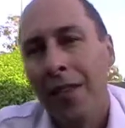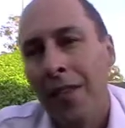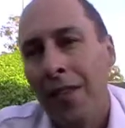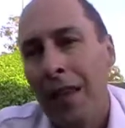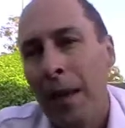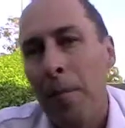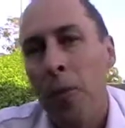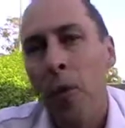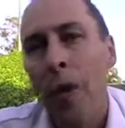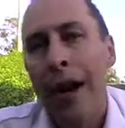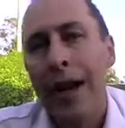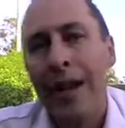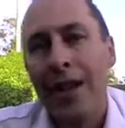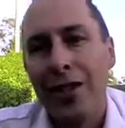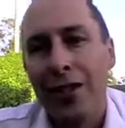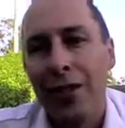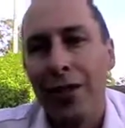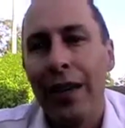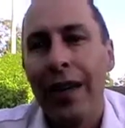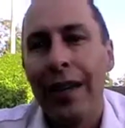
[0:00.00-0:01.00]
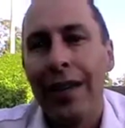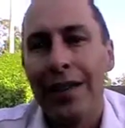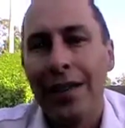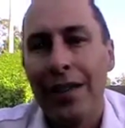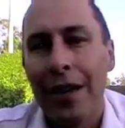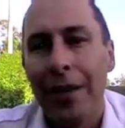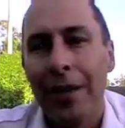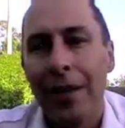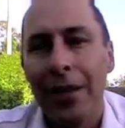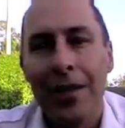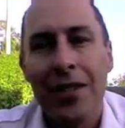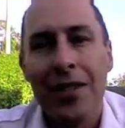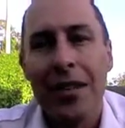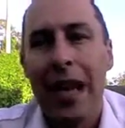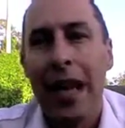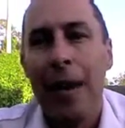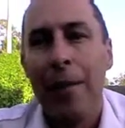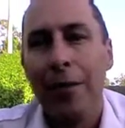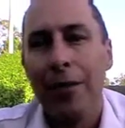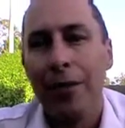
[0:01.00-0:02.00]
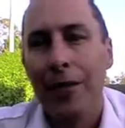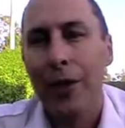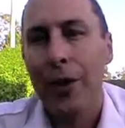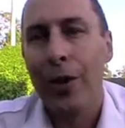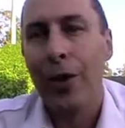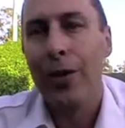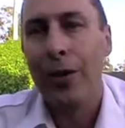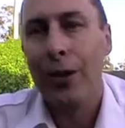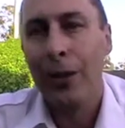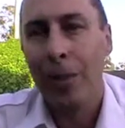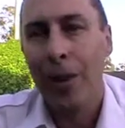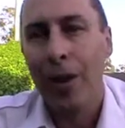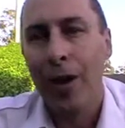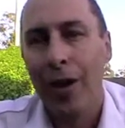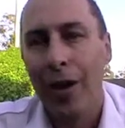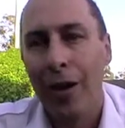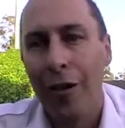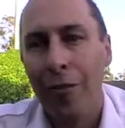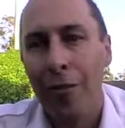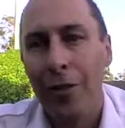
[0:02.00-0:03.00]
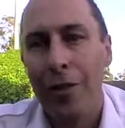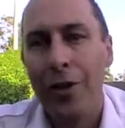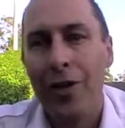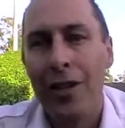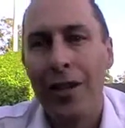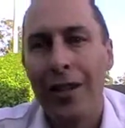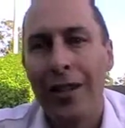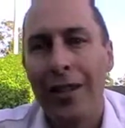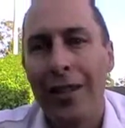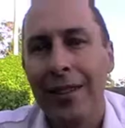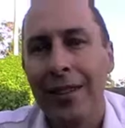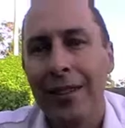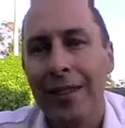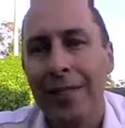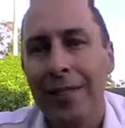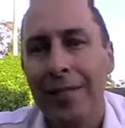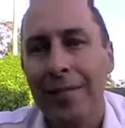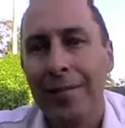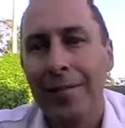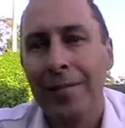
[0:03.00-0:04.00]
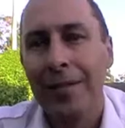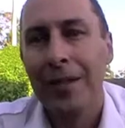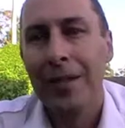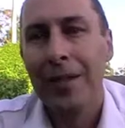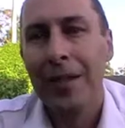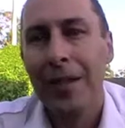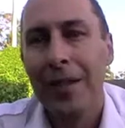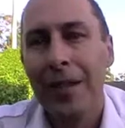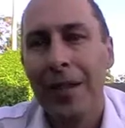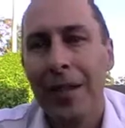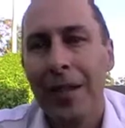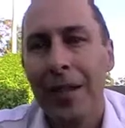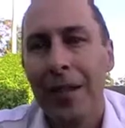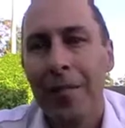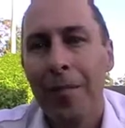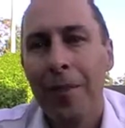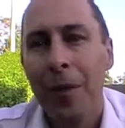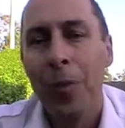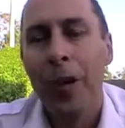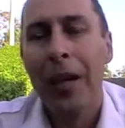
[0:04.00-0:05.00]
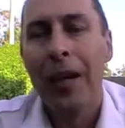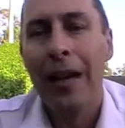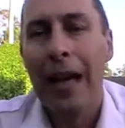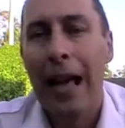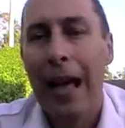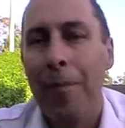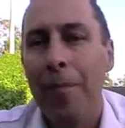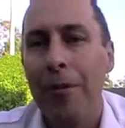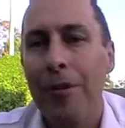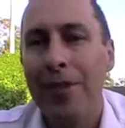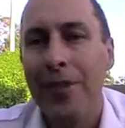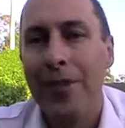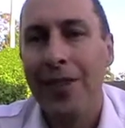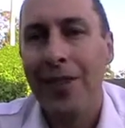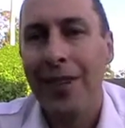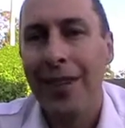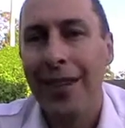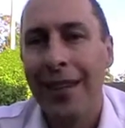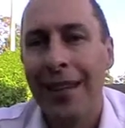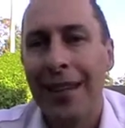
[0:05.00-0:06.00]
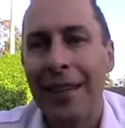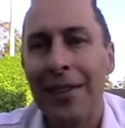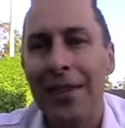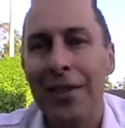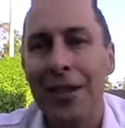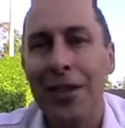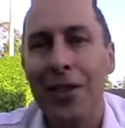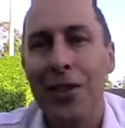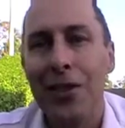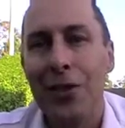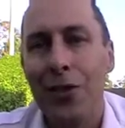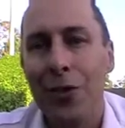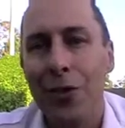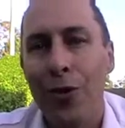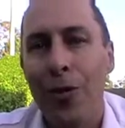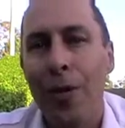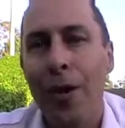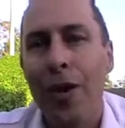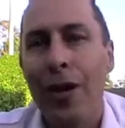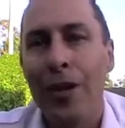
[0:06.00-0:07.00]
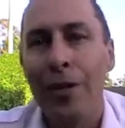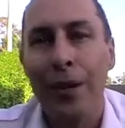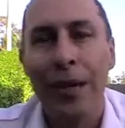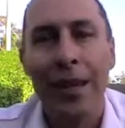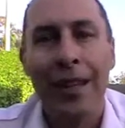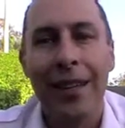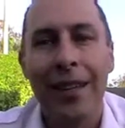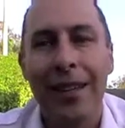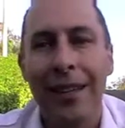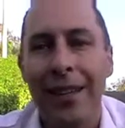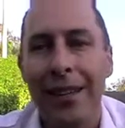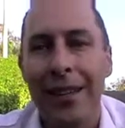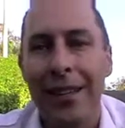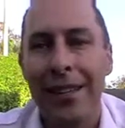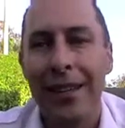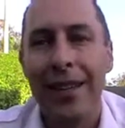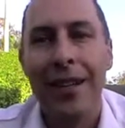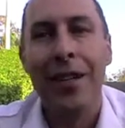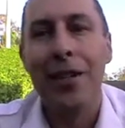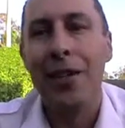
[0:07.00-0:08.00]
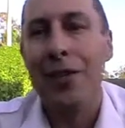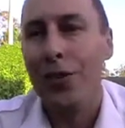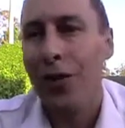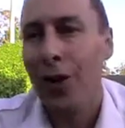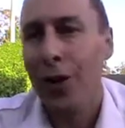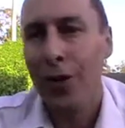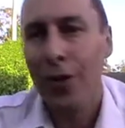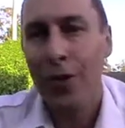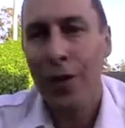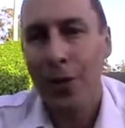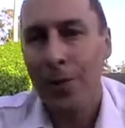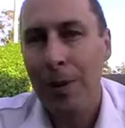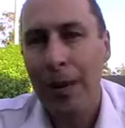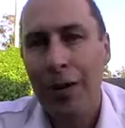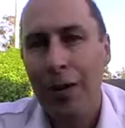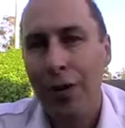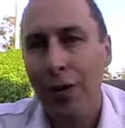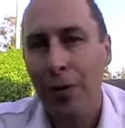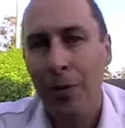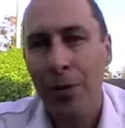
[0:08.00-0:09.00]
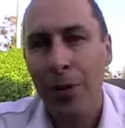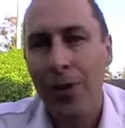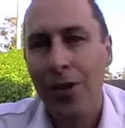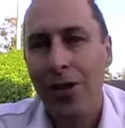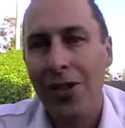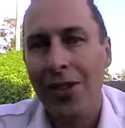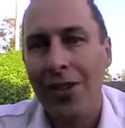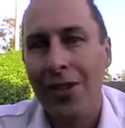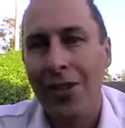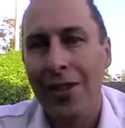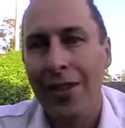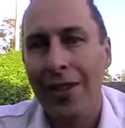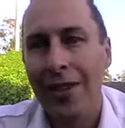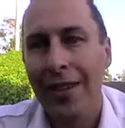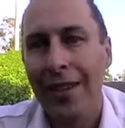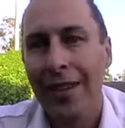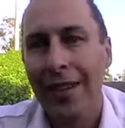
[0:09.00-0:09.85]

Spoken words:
That miraculous event is something that doesn't happen very often in my life personally. But when it happens, it continues to remind me that he is not a respecter of persons.